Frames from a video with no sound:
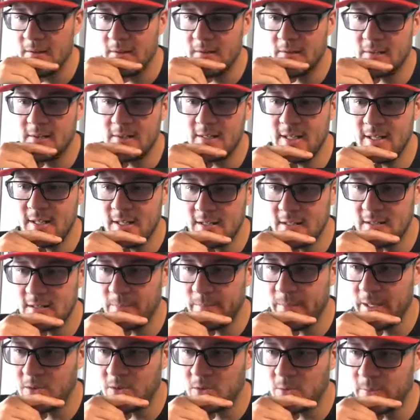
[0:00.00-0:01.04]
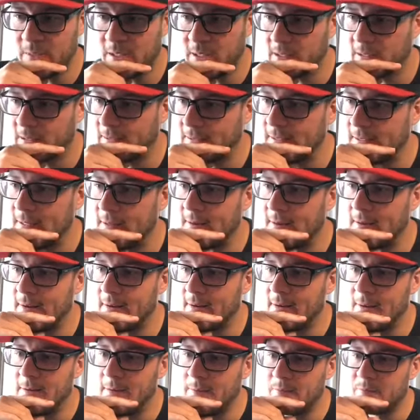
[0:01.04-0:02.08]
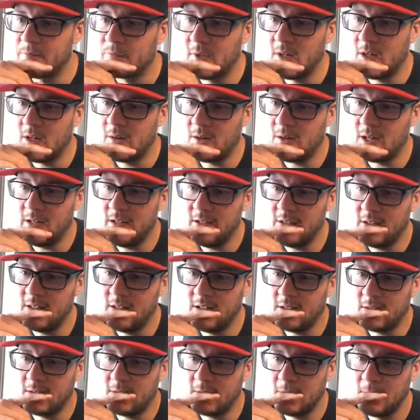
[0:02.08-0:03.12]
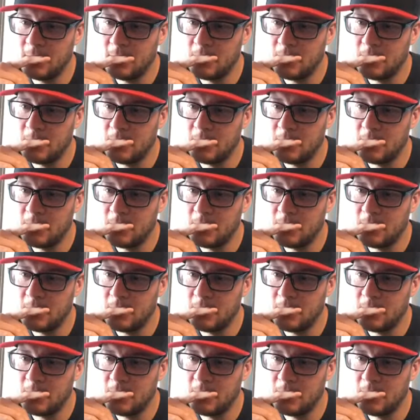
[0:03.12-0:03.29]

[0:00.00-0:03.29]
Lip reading: seen as the benchmark. Now, I think,